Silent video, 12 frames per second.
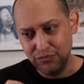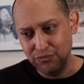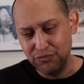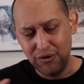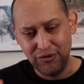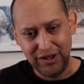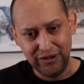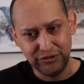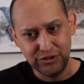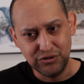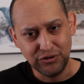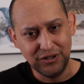wrote out
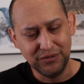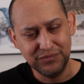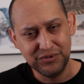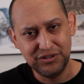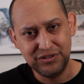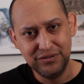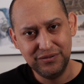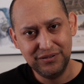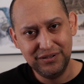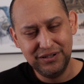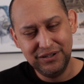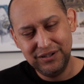the drums.
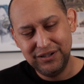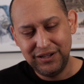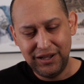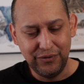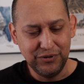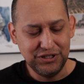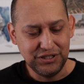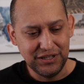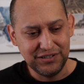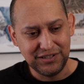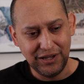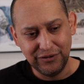I wish they
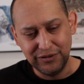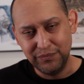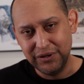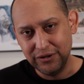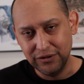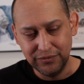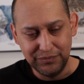sounded better,